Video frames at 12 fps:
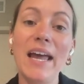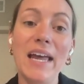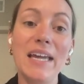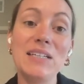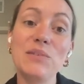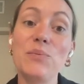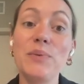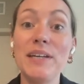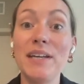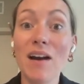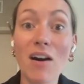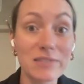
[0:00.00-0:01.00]
And
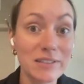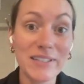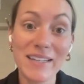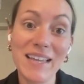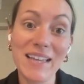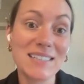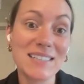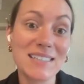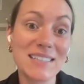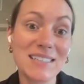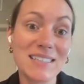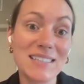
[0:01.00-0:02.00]
we also take that
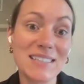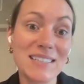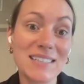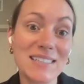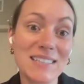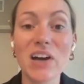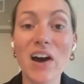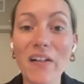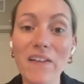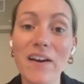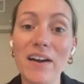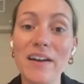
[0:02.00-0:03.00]
seriously here at
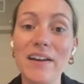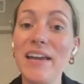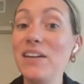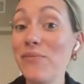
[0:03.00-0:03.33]
Scholar.